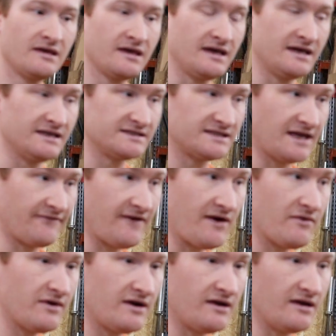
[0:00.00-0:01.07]
is if I
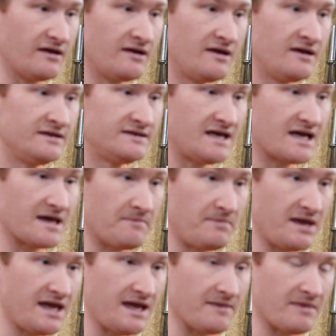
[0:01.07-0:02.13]
want to take a
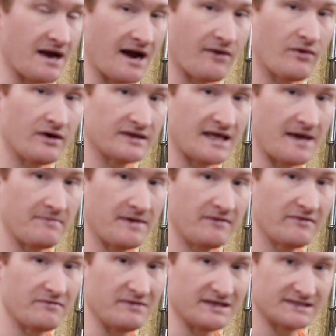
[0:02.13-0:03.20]
beam and I want that
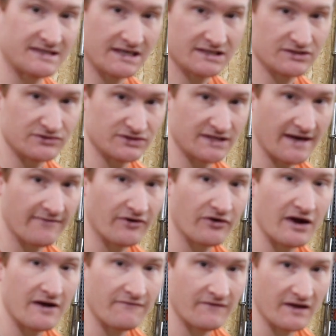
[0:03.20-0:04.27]
beam to be six or seven
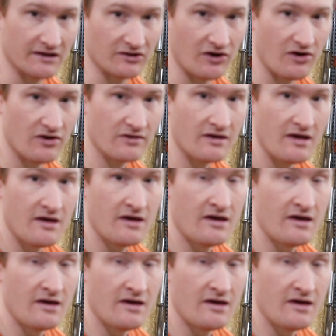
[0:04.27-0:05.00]
or eight feet long,